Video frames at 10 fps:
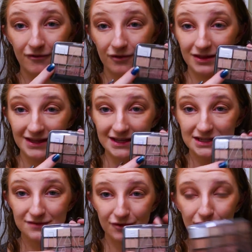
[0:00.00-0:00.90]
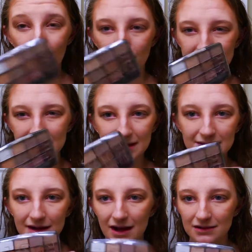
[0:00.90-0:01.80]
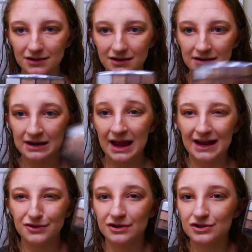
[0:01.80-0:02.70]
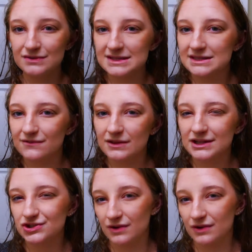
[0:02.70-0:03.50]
for this, for it only being $1. You can use this for like